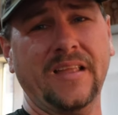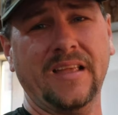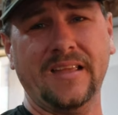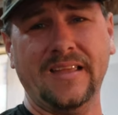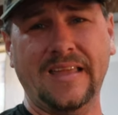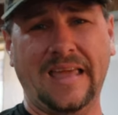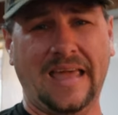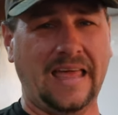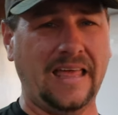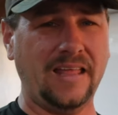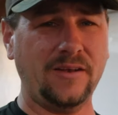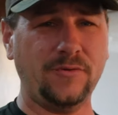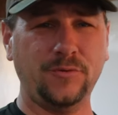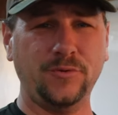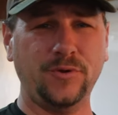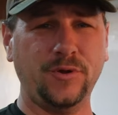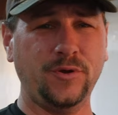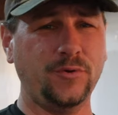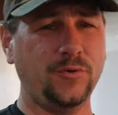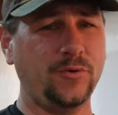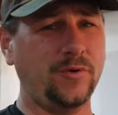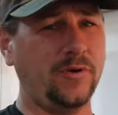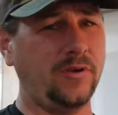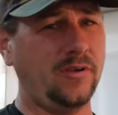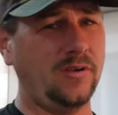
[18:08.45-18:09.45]
Yeah, I don't
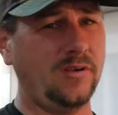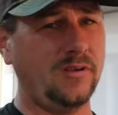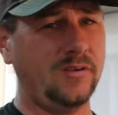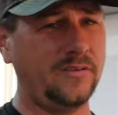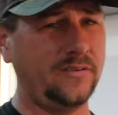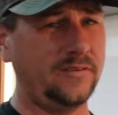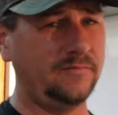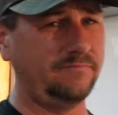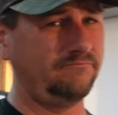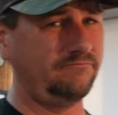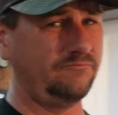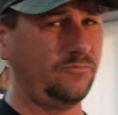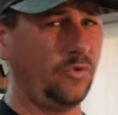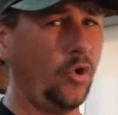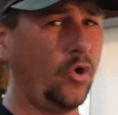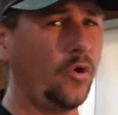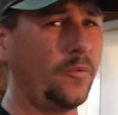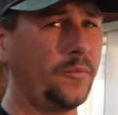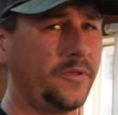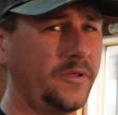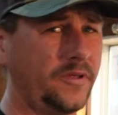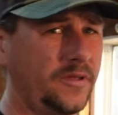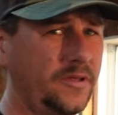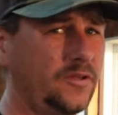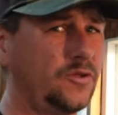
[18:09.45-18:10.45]
know. Uh,
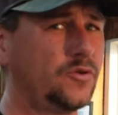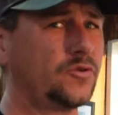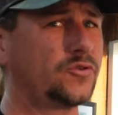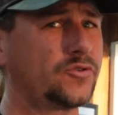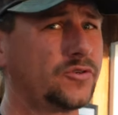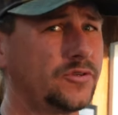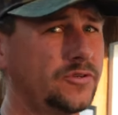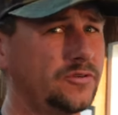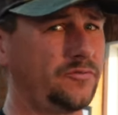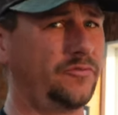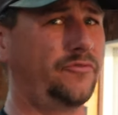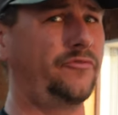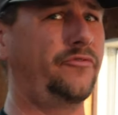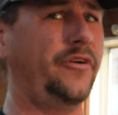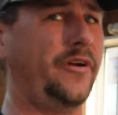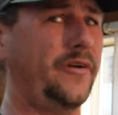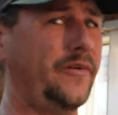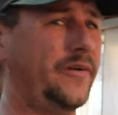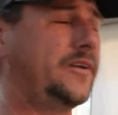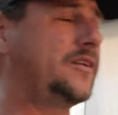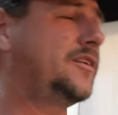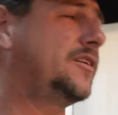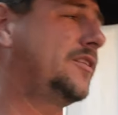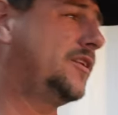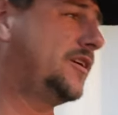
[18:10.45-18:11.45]
normally Nutria is
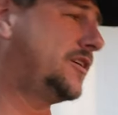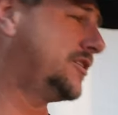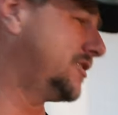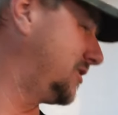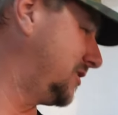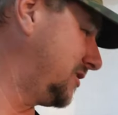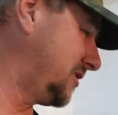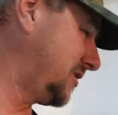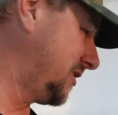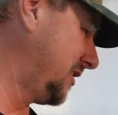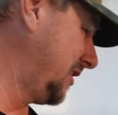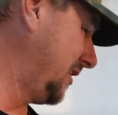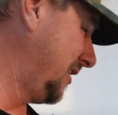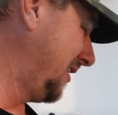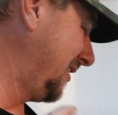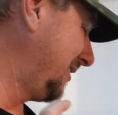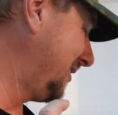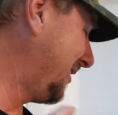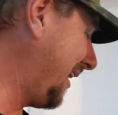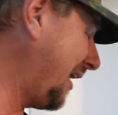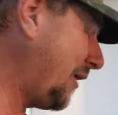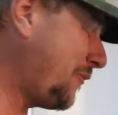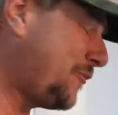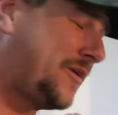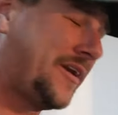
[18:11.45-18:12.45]
very delicious.
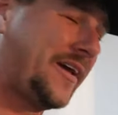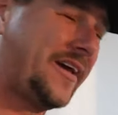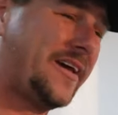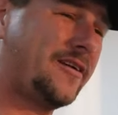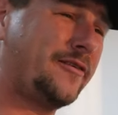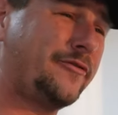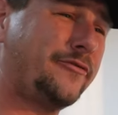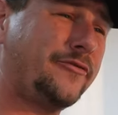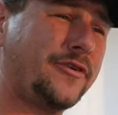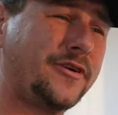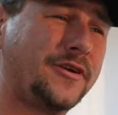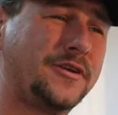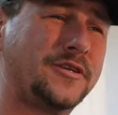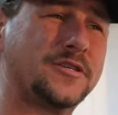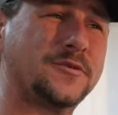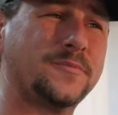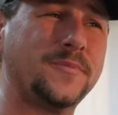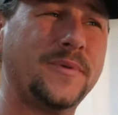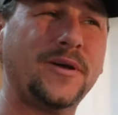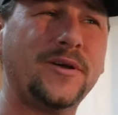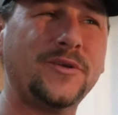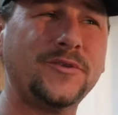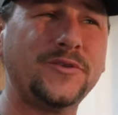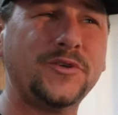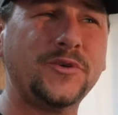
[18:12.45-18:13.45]
That one had a funny
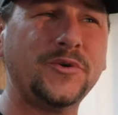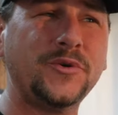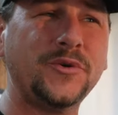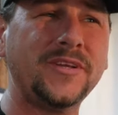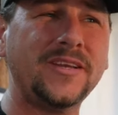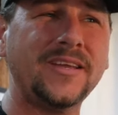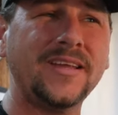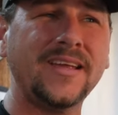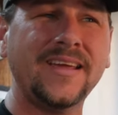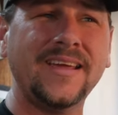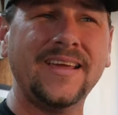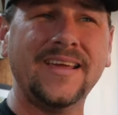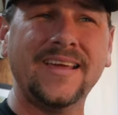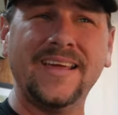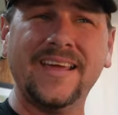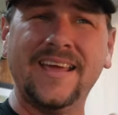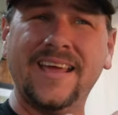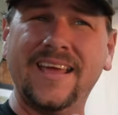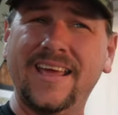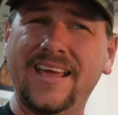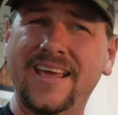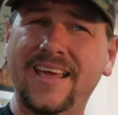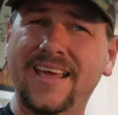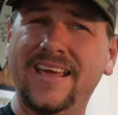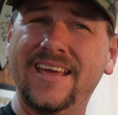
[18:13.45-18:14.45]
smell to it,
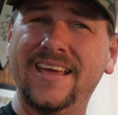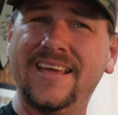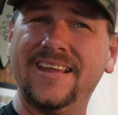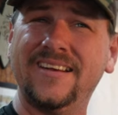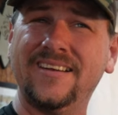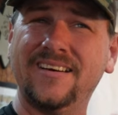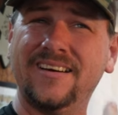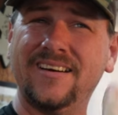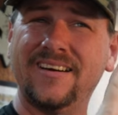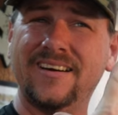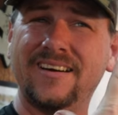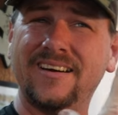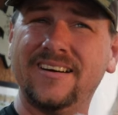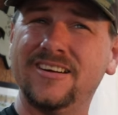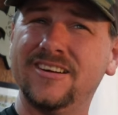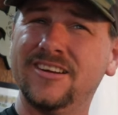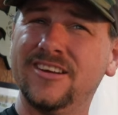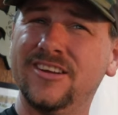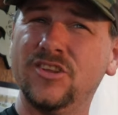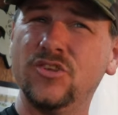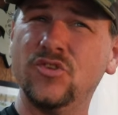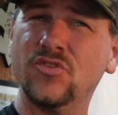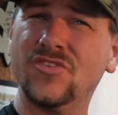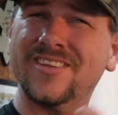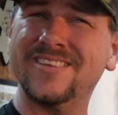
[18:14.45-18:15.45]
and uh,
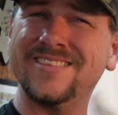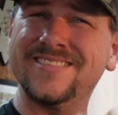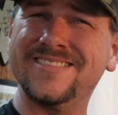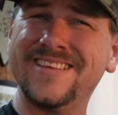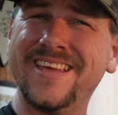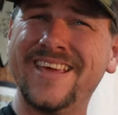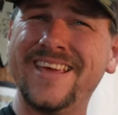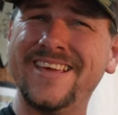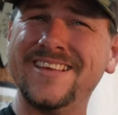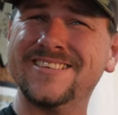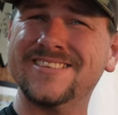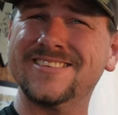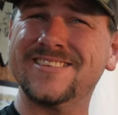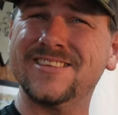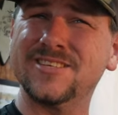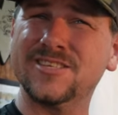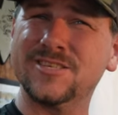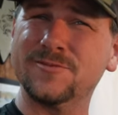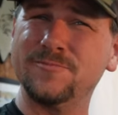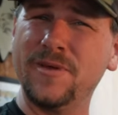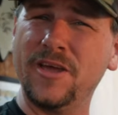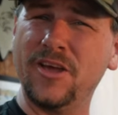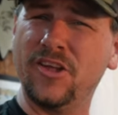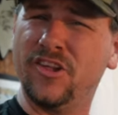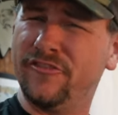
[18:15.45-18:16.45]
you can taste the
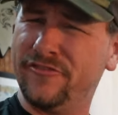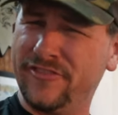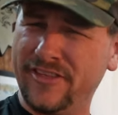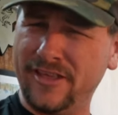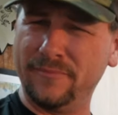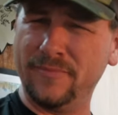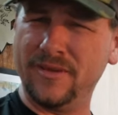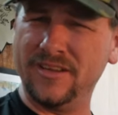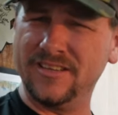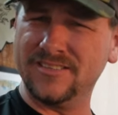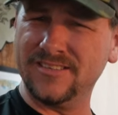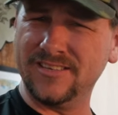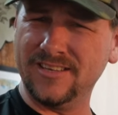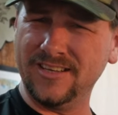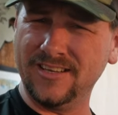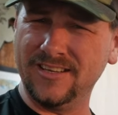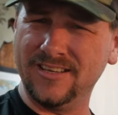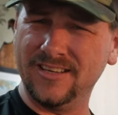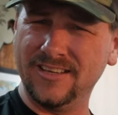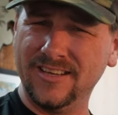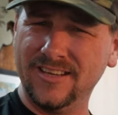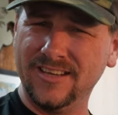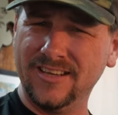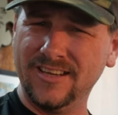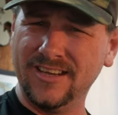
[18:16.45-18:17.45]
smell if that makes any
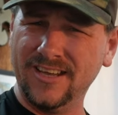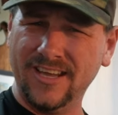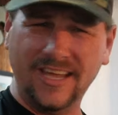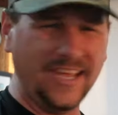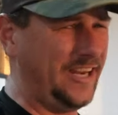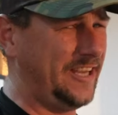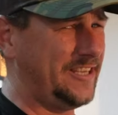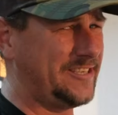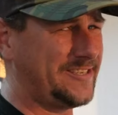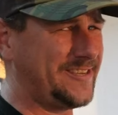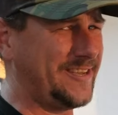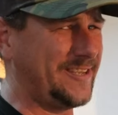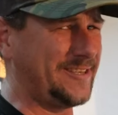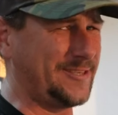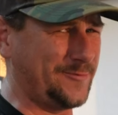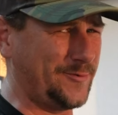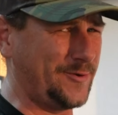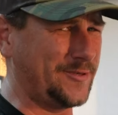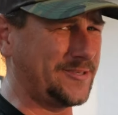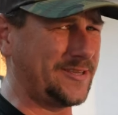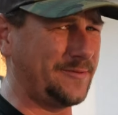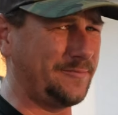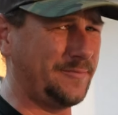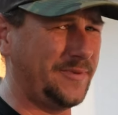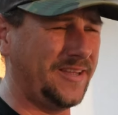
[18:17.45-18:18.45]
any sense
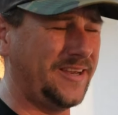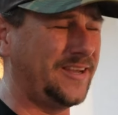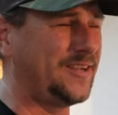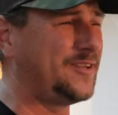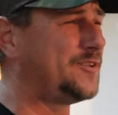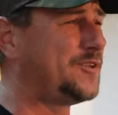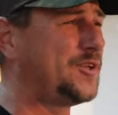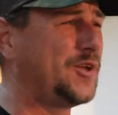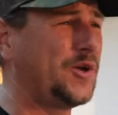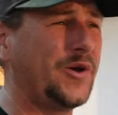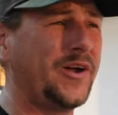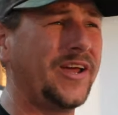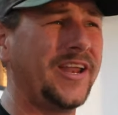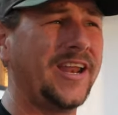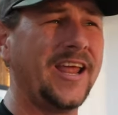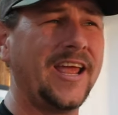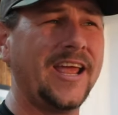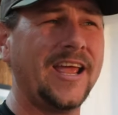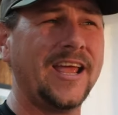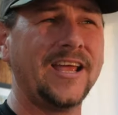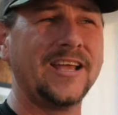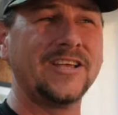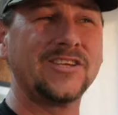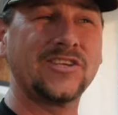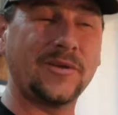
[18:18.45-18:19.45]
once I bit into it.
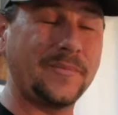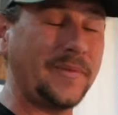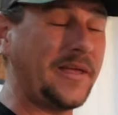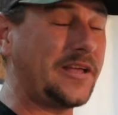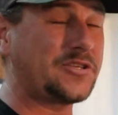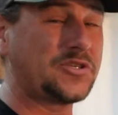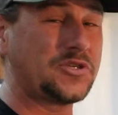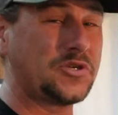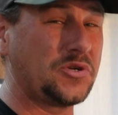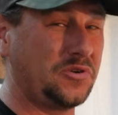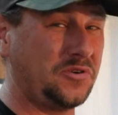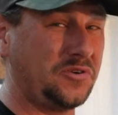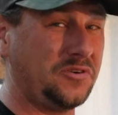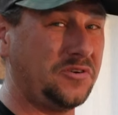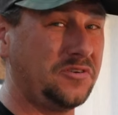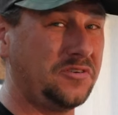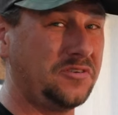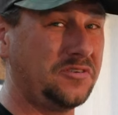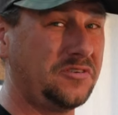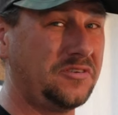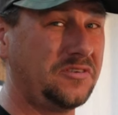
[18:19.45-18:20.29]
So I'm not sure.